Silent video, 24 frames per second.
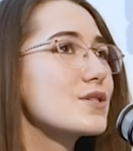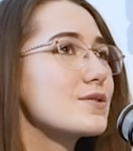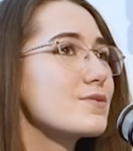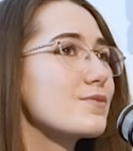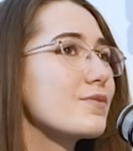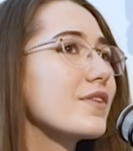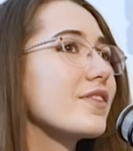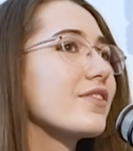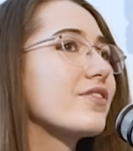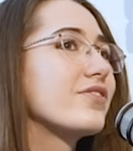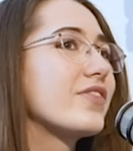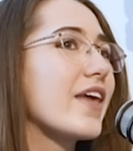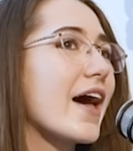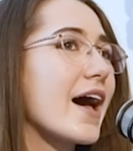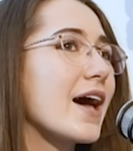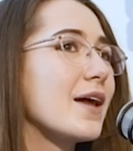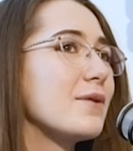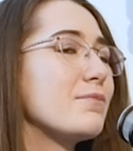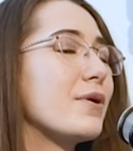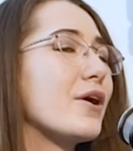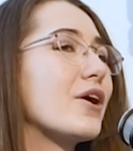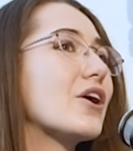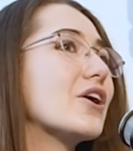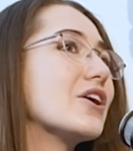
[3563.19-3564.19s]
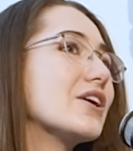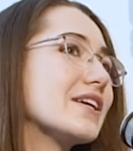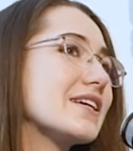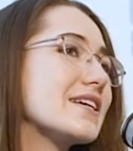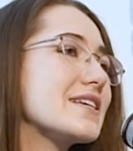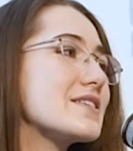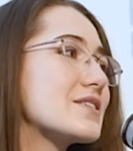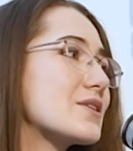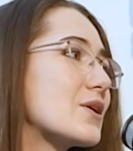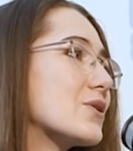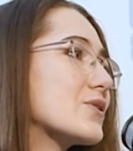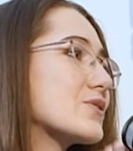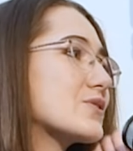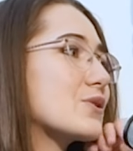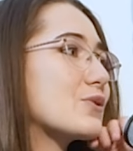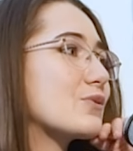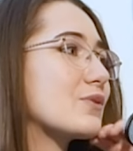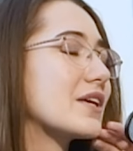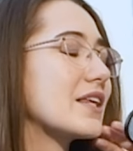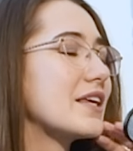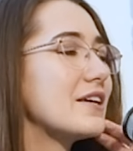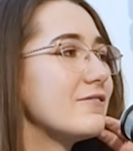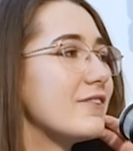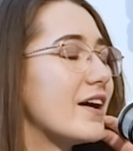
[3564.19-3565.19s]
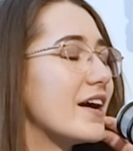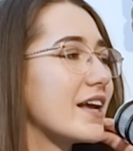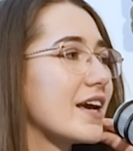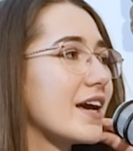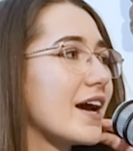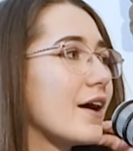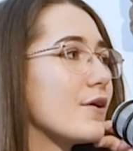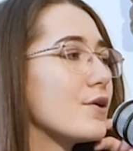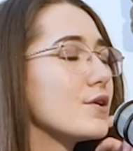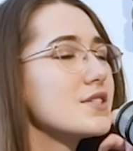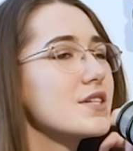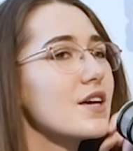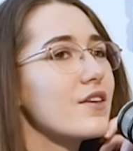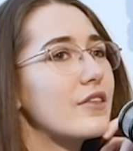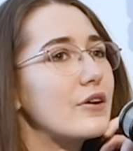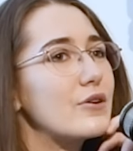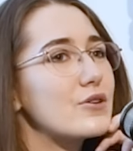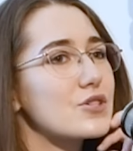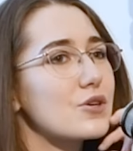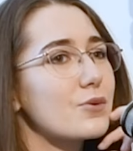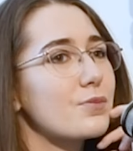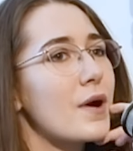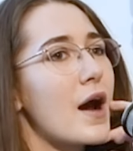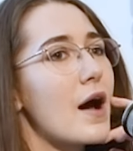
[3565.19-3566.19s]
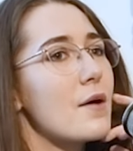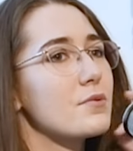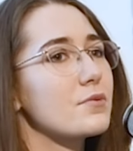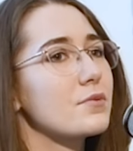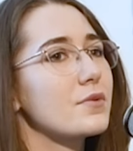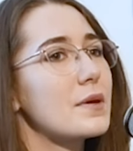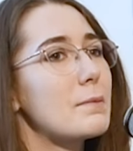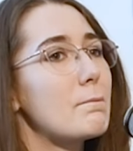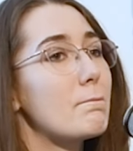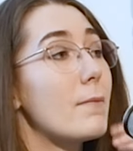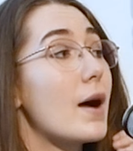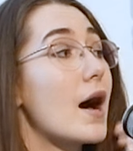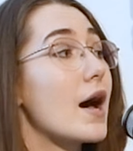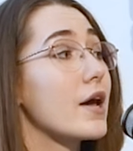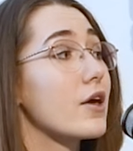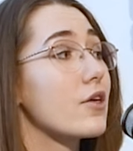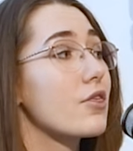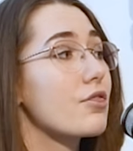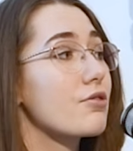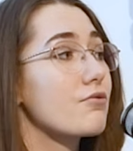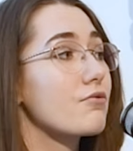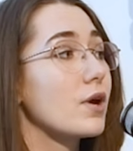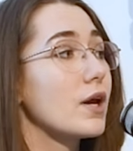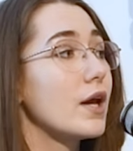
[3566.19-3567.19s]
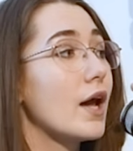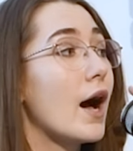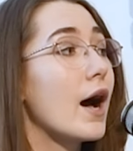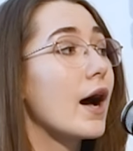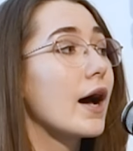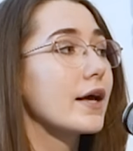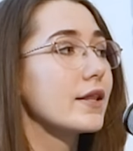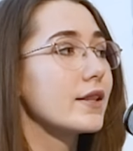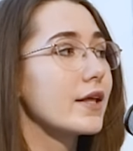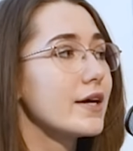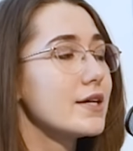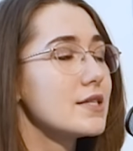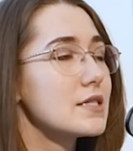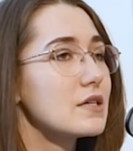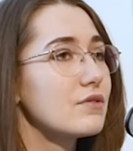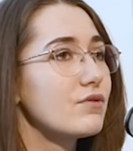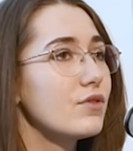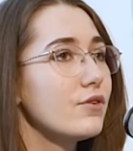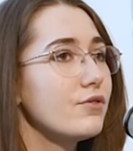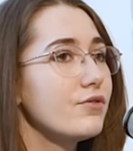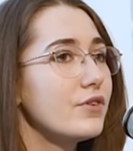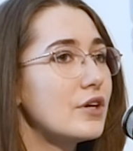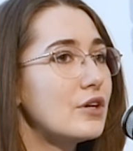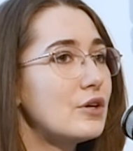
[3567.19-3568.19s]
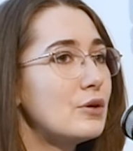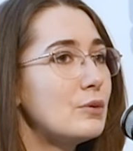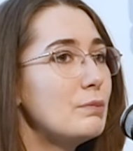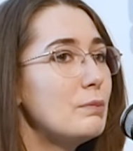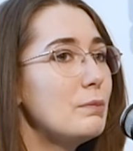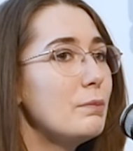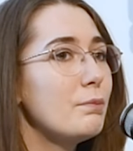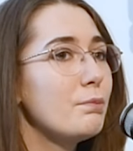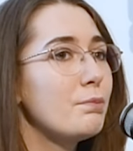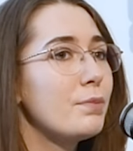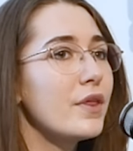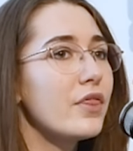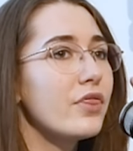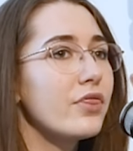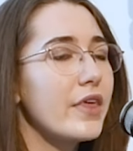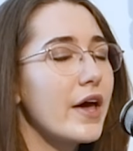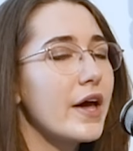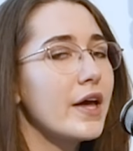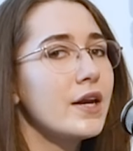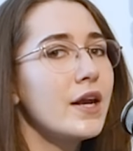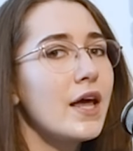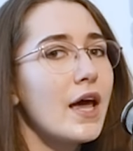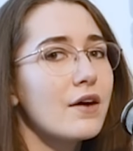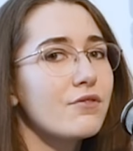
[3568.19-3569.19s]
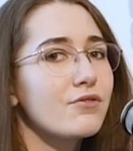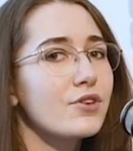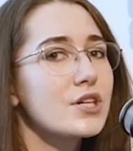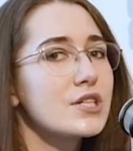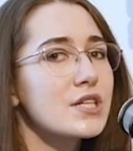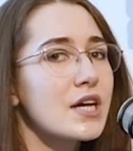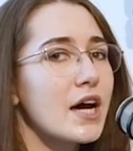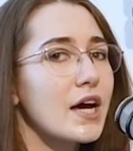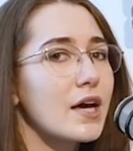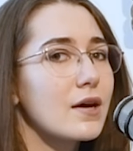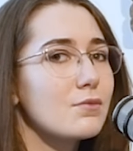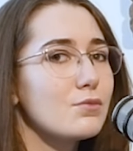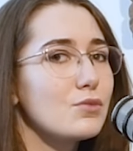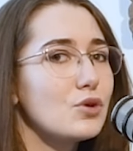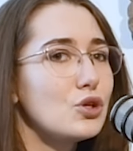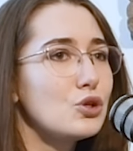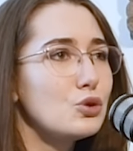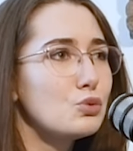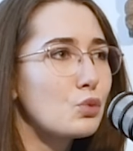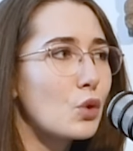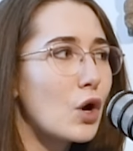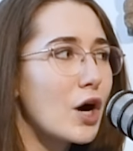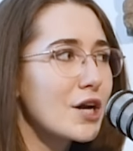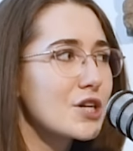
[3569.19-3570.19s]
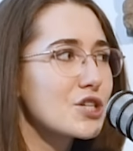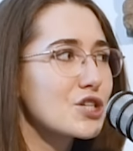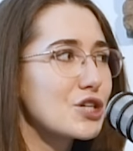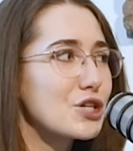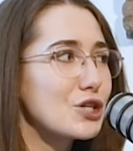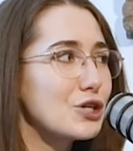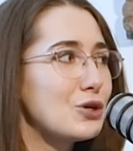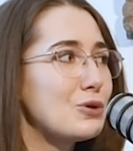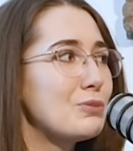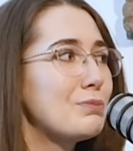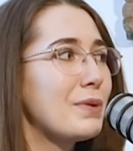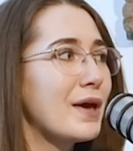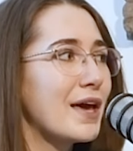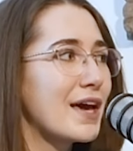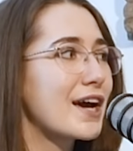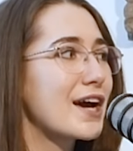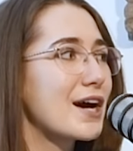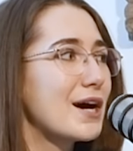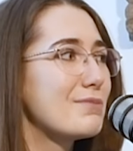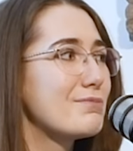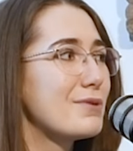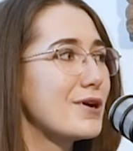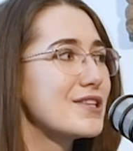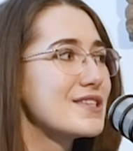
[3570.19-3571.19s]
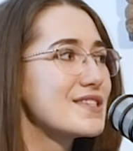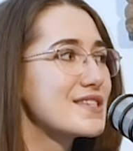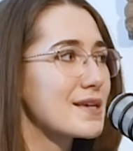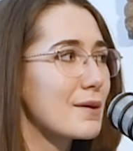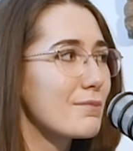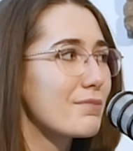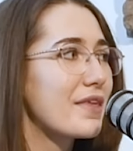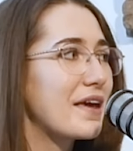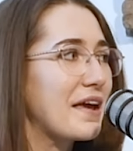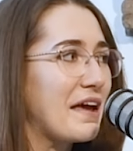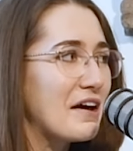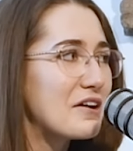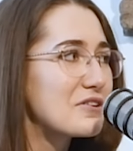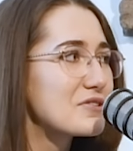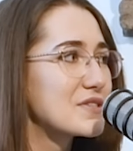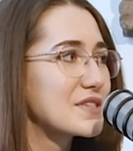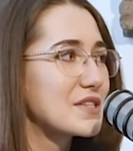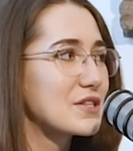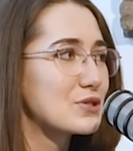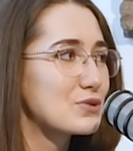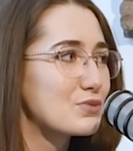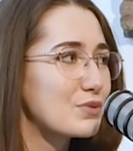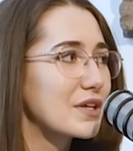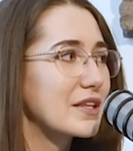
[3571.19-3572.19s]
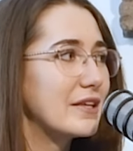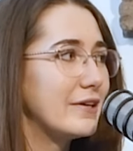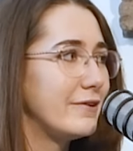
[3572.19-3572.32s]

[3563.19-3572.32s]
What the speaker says: That part is also really funny. I would say those are probably my 3 highlights of the film. But then every time you watch it, you pick up on something else that's really